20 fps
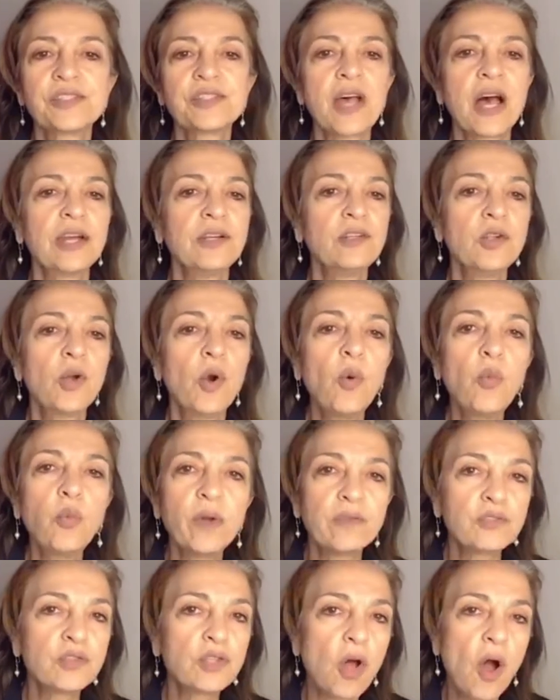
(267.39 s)
I know
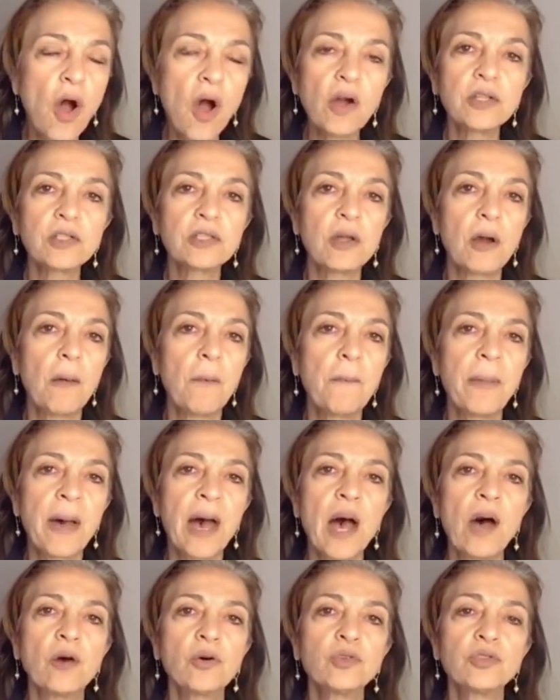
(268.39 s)
we've talked
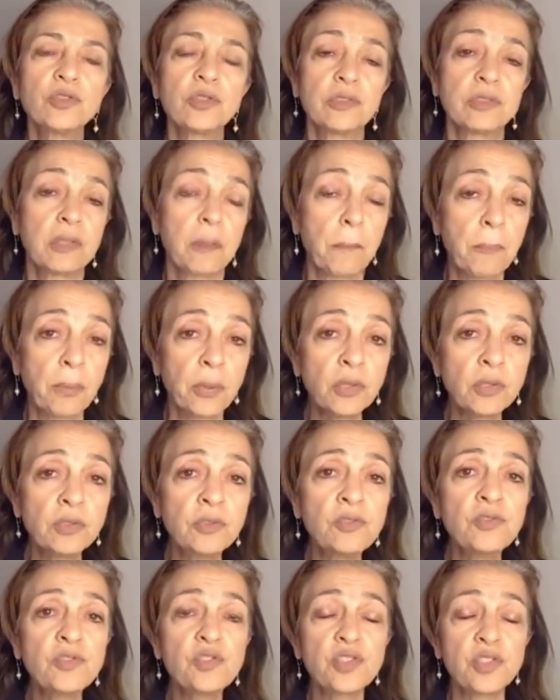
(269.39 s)
about the
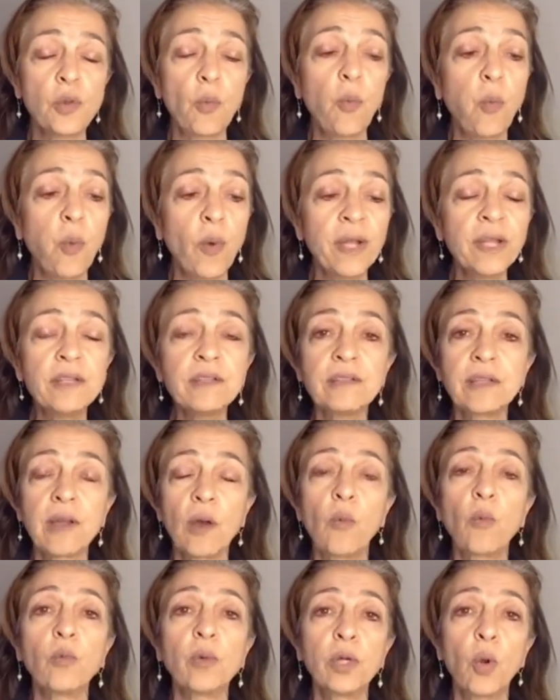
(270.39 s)
burdens, the weight
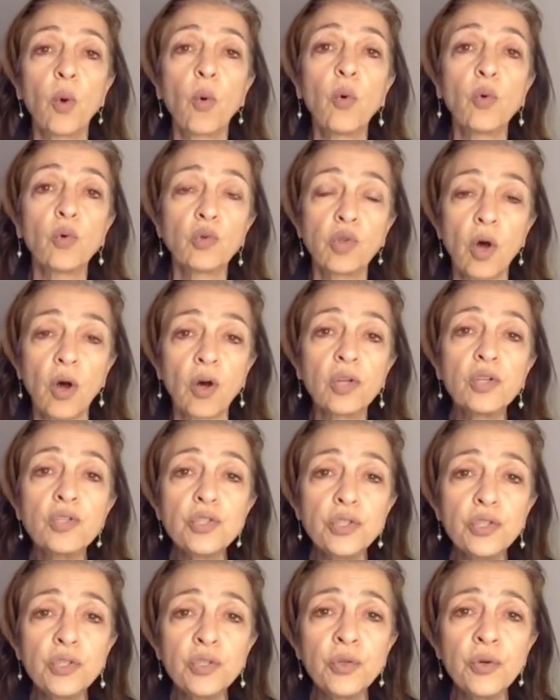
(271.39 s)
that we hold on
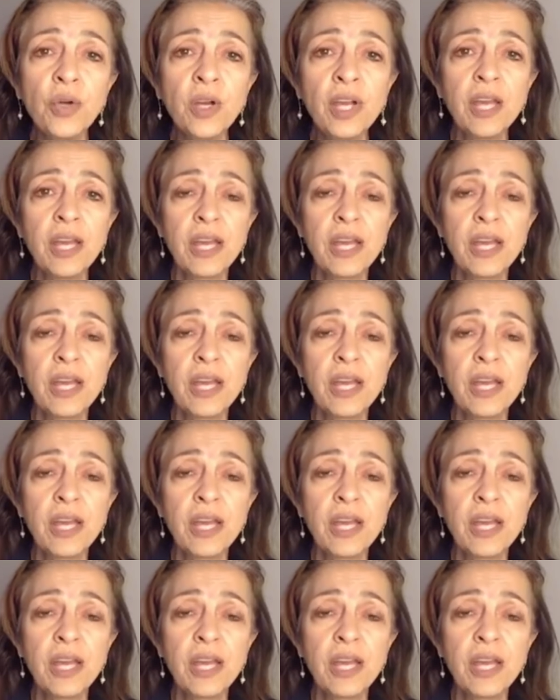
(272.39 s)
to,